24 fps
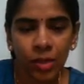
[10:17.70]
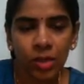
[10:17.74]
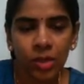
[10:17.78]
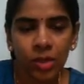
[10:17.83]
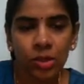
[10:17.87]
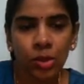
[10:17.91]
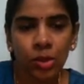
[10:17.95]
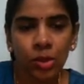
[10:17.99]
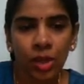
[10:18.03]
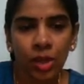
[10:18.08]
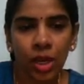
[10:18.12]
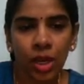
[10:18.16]

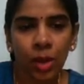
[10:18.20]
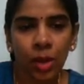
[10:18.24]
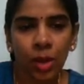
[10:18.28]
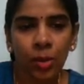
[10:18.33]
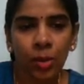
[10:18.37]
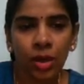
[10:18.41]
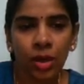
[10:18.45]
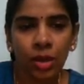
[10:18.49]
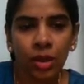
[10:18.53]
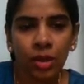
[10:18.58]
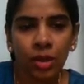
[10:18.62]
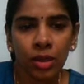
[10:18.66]
to
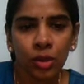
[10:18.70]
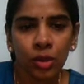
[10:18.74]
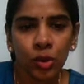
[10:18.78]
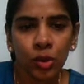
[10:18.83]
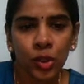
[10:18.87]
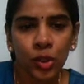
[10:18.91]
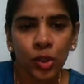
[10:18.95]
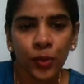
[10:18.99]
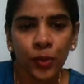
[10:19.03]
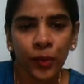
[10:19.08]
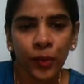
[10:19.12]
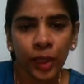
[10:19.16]
recover
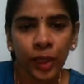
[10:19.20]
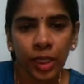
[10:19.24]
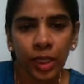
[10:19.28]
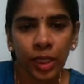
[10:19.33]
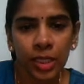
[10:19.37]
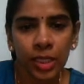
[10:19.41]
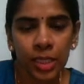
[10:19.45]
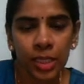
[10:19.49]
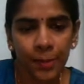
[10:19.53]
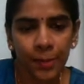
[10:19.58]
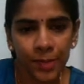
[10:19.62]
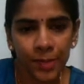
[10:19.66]
useful
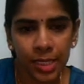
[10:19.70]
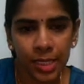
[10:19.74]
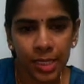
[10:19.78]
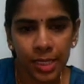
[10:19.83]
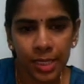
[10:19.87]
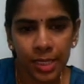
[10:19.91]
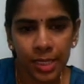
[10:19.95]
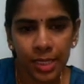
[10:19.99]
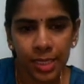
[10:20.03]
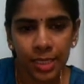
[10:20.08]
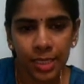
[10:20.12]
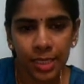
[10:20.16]

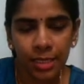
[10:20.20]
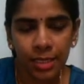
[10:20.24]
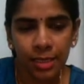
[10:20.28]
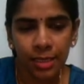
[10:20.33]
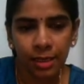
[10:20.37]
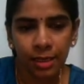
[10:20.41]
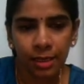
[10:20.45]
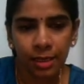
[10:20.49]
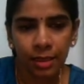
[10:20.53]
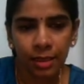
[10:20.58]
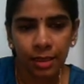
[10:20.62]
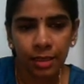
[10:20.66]
substances,
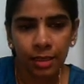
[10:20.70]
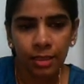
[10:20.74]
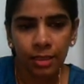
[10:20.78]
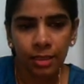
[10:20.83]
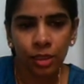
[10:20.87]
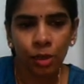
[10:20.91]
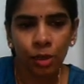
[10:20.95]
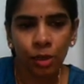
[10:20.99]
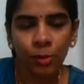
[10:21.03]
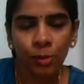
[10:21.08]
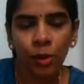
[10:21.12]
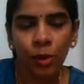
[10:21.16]

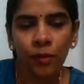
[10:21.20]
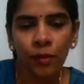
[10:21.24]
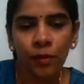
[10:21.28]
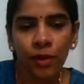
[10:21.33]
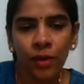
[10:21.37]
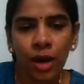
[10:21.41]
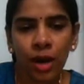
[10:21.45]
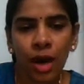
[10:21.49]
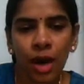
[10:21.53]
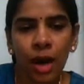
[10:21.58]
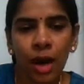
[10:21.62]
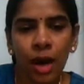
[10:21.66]
to remove
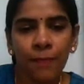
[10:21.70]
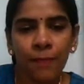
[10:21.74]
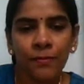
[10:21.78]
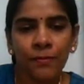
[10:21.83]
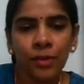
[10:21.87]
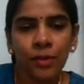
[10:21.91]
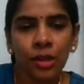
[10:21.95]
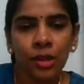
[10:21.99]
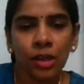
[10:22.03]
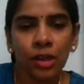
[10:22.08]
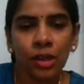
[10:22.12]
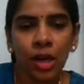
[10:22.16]

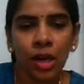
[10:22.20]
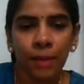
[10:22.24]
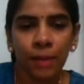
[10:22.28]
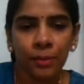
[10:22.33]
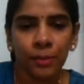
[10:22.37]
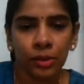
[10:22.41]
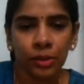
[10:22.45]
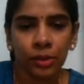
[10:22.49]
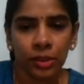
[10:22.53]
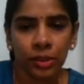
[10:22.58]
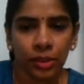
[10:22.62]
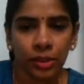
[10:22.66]
harmful
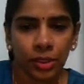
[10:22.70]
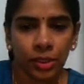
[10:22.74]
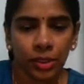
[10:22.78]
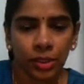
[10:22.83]
component.